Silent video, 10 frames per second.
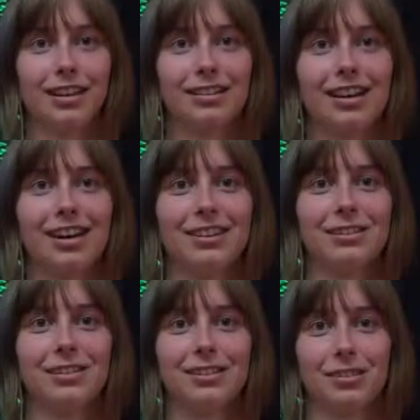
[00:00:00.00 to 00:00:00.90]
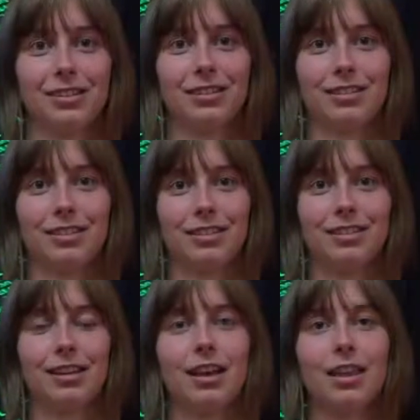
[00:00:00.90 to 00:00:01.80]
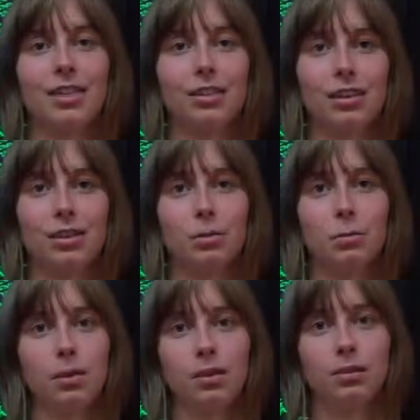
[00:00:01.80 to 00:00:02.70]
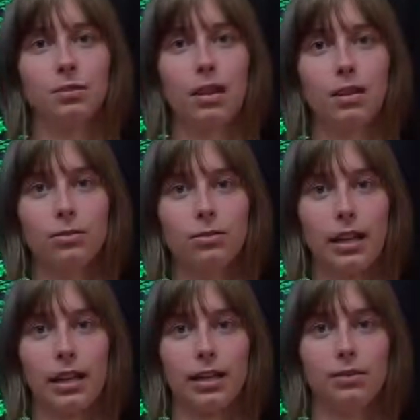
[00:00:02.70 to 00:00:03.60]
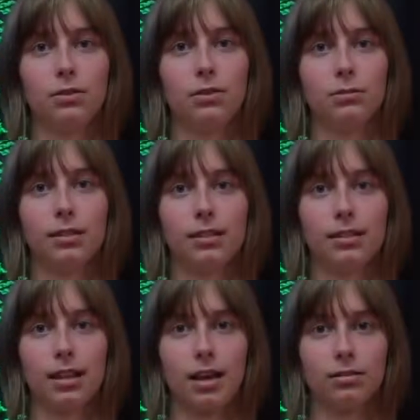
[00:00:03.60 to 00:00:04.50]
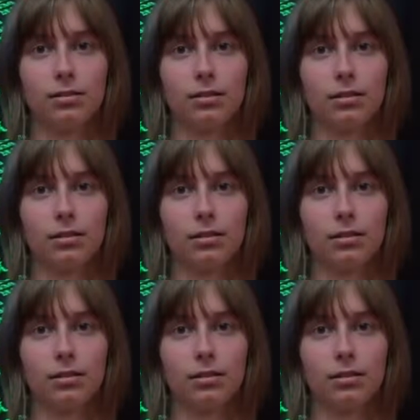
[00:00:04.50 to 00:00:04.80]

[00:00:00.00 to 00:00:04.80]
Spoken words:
dire consequences, threatening your personal life and even your business life.